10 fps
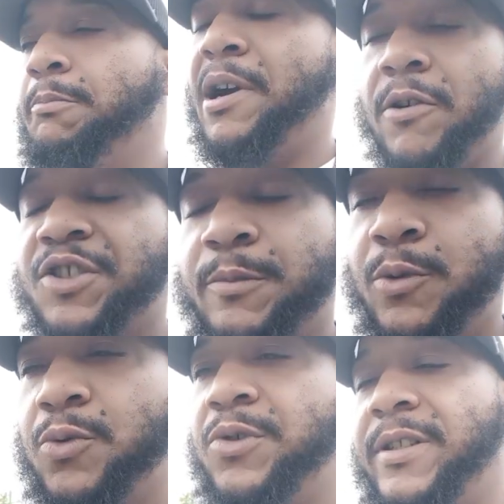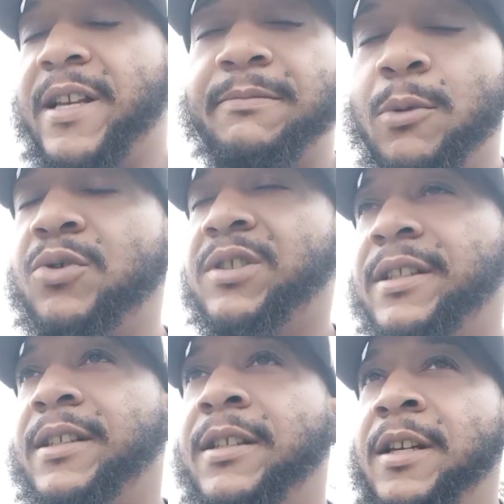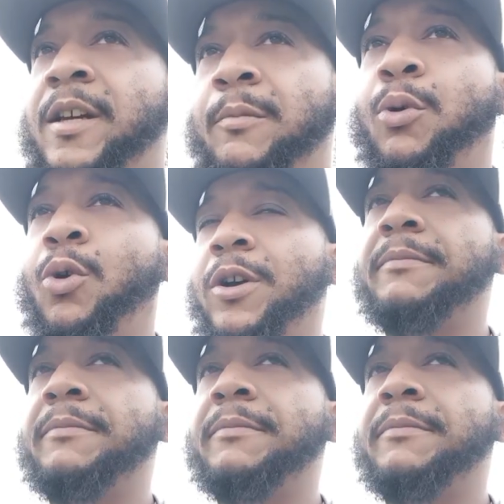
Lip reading: Perishables. That's mostly important.